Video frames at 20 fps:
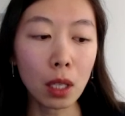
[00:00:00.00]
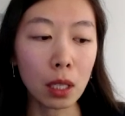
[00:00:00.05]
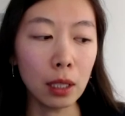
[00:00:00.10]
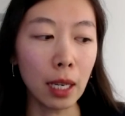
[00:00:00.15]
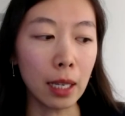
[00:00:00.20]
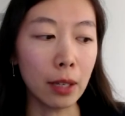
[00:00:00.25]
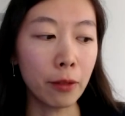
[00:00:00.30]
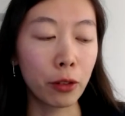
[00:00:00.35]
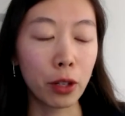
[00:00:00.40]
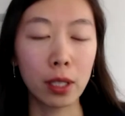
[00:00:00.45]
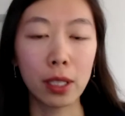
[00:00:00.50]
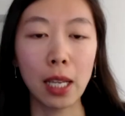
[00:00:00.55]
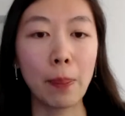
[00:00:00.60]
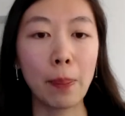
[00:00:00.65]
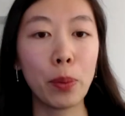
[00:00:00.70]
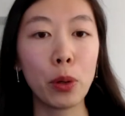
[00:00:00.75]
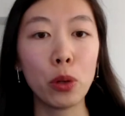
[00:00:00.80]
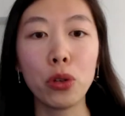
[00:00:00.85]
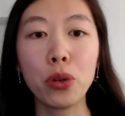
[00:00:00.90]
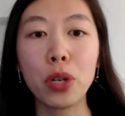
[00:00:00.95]
like for
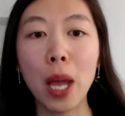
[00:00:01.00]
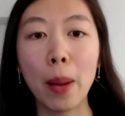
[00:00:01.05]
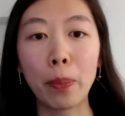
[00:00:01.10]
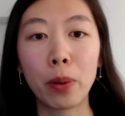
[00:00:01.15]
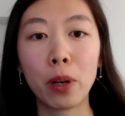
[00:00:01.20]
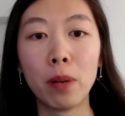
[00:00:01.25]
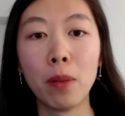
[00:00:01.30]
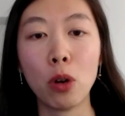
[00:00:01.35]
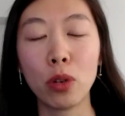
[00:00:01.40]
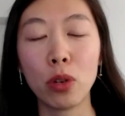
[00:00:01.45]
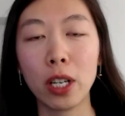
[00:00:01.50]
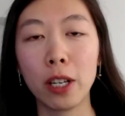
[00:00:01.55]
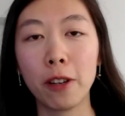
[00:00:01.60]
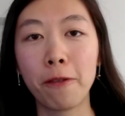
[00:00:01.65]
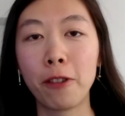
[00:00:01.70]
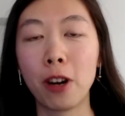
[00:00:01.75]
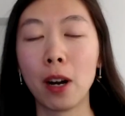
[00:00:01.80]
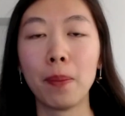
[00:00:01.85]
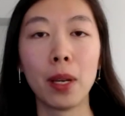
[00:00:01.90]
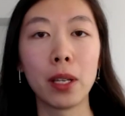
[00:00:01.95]
example, you get promoted
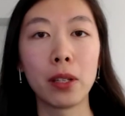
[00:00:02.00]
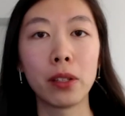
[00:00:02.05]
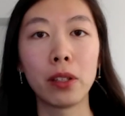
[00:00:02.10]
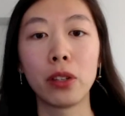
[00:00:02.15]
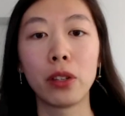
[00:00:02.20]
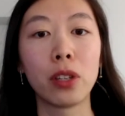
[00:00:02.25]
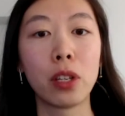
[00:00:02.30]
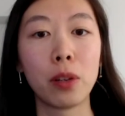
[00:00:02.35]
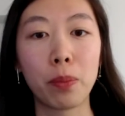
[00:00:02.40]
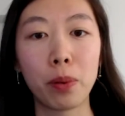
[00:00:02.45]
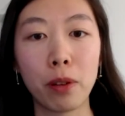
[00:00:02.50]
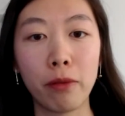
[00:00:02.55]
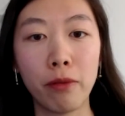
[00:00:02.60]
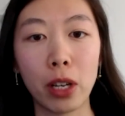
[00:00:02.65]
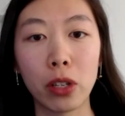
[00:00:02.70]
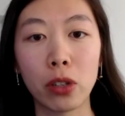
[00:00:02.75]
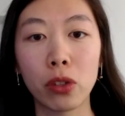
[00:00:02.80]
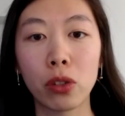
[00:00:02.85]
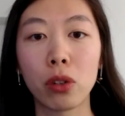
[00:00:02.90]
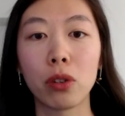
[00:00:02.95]
from assistant
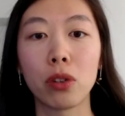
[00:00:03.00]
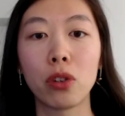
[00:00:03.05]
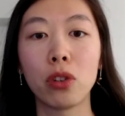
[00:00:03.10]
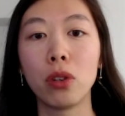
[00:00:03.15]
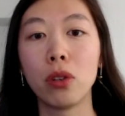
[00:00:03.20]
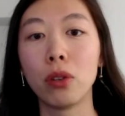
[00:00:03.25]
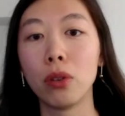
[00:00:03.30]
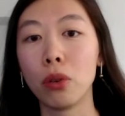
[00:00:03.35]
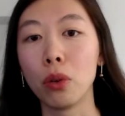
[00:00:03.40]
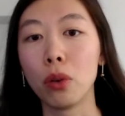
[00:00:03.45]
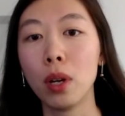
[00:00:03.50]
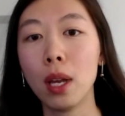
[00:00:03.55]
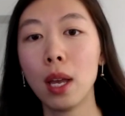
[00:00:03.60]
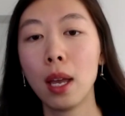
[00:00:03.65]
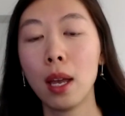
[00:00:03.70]
professor to